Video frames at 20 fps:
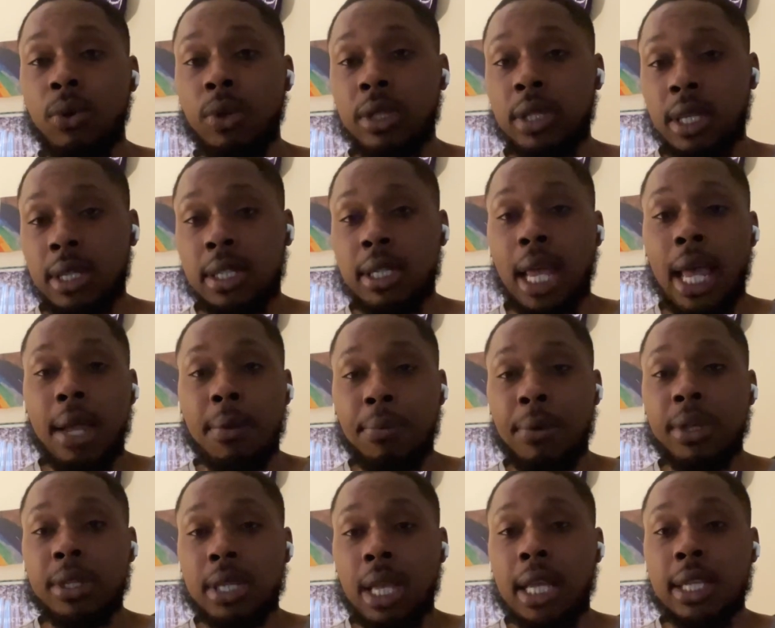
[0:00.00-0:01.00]
Is Dak
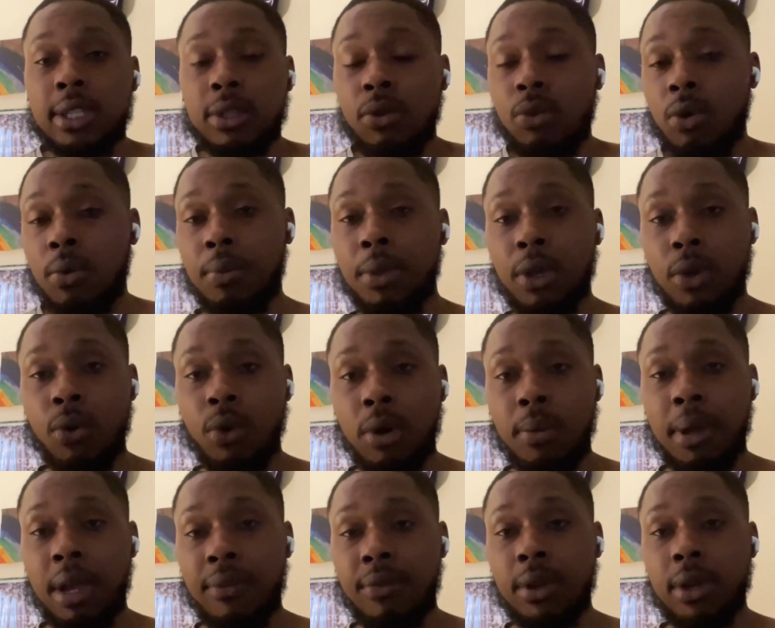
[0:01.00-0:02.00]
Prescott still going to be a
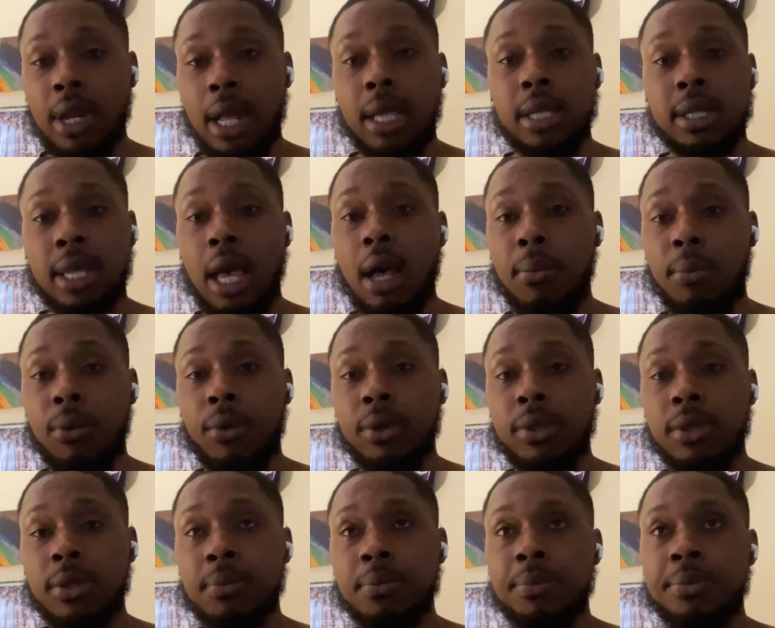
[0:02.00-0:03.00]
quarterback for the Dallas Cowboys?